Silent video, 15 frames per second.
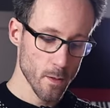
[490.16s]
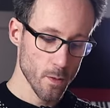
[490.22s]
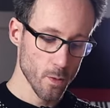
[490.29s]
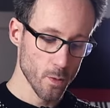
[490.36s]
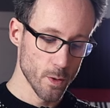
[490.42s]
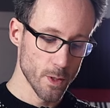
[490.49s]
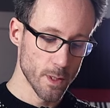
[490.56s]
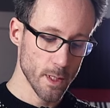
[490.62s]

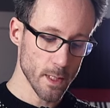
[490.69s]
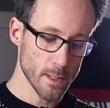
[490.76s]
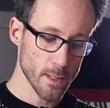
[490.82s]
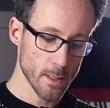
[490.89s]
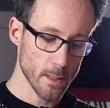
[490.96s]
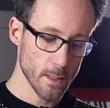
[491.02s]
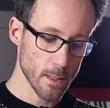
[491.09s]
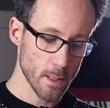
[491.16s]
Who
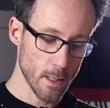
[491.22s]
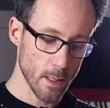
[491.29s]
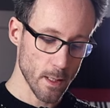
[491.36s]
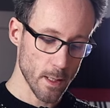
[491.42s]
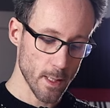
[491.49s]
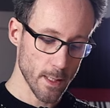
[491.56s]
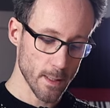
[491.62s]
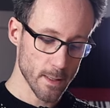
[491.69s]
doesn't
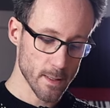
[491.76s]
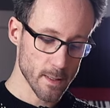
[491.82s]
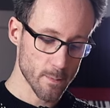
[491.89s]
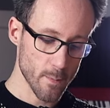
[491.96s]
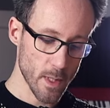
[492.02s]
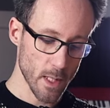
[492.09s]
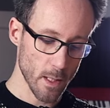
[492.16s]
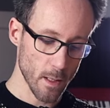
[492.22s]
like the
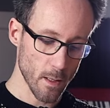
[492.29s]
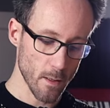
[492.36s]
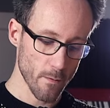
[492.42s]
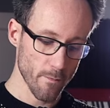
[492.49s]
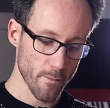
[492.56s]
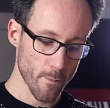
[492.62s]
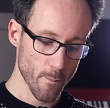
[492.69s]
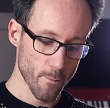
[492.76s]
smell
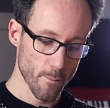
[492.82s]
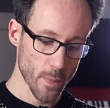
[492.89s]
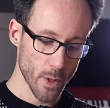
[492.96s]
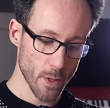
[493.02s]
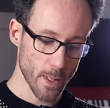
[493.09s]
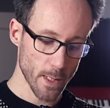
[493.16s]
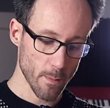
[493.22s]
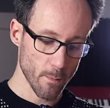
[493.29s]
of
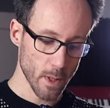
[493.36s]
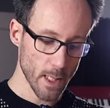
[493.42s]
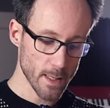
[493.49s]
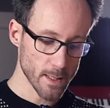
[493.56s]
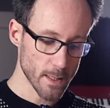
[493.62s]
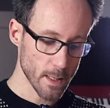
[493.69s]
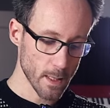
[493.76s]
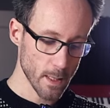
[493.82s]
burning
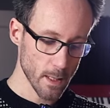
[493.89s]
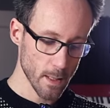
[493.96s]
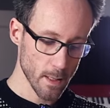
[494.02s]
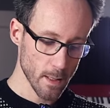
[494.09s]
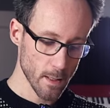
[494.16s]
plastic?